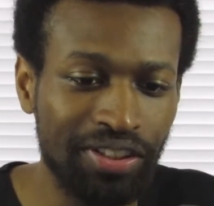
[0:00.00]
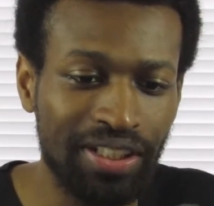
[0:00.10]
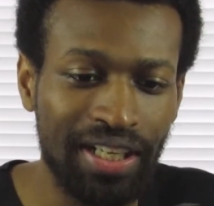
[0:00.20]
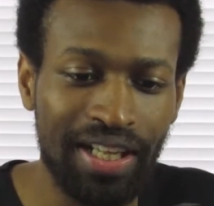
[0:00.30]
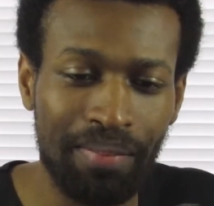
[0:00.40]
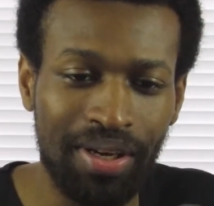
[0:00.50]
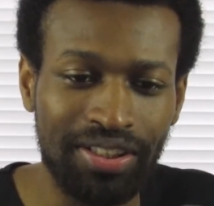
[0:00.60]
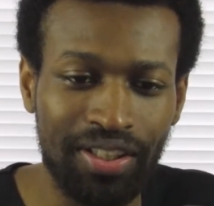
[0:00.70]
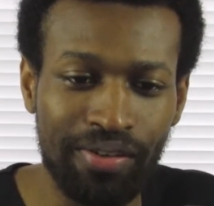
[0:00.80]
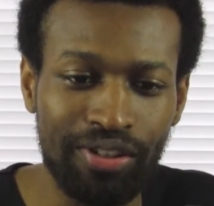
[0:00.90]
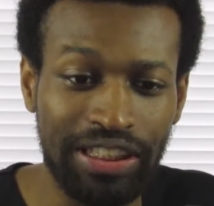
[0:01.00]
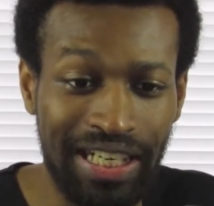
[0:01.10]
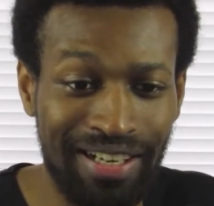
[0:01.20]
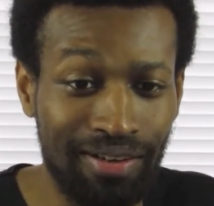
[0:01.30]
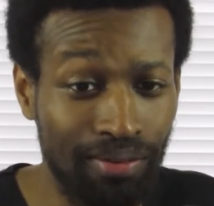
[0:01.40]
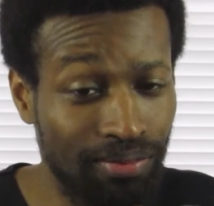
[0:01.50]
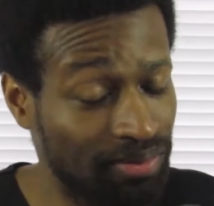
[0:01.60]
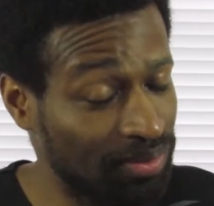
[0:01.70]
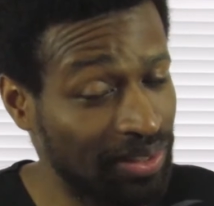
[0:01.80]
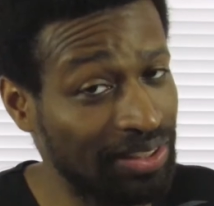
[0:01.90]
If you're saying that about your own
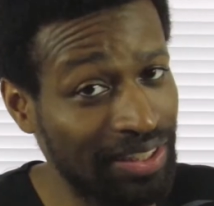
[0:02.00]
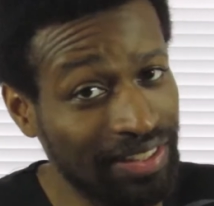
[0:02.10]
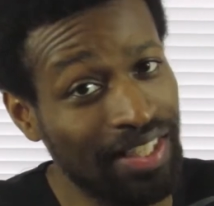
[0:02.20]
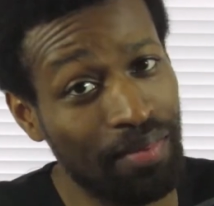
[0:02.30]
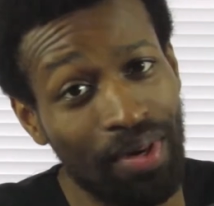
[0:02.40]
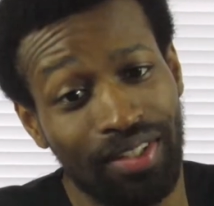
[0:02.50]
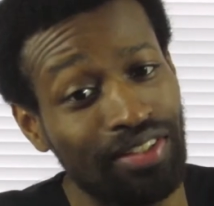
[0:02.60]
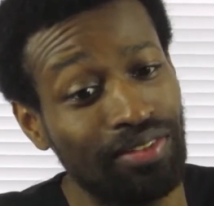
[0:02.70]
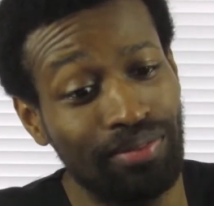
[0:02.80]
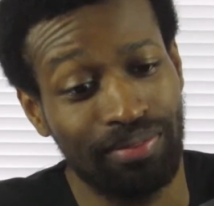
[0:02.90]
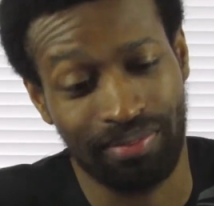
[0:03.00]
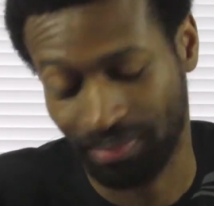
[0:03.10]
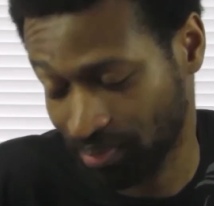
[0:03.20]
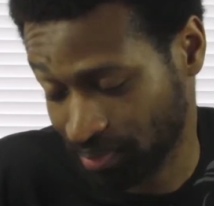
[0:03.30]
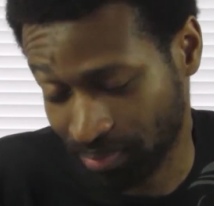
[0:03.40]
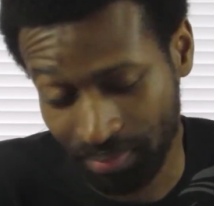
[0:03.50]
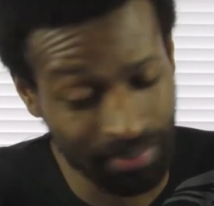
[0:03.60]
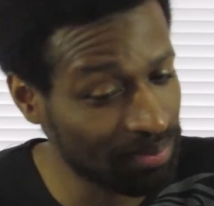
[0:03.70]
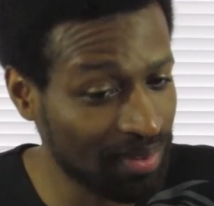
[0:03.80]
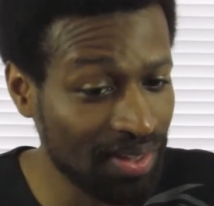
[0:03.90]
child, what does that say about you?
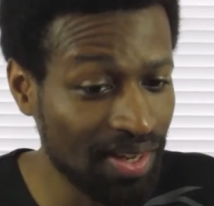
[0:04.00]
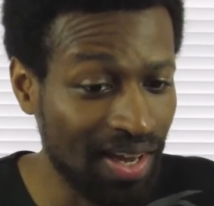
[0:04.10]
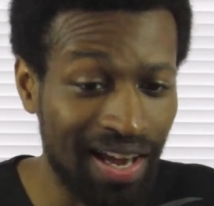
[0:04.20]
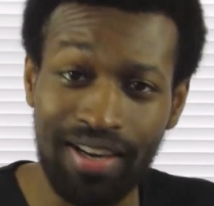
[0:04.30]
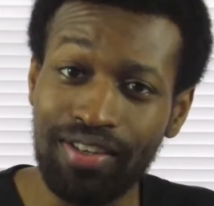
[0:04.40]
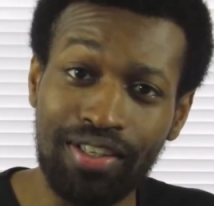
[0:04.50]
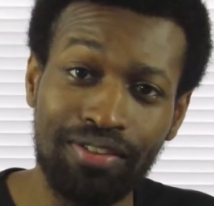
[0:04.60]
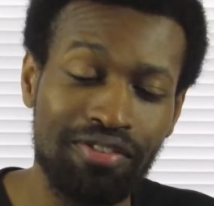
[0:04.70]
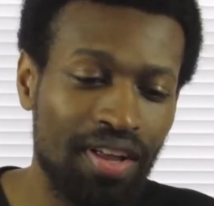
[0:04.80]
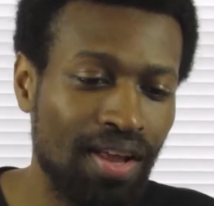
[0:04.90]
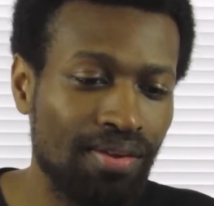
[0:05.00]
I don't know.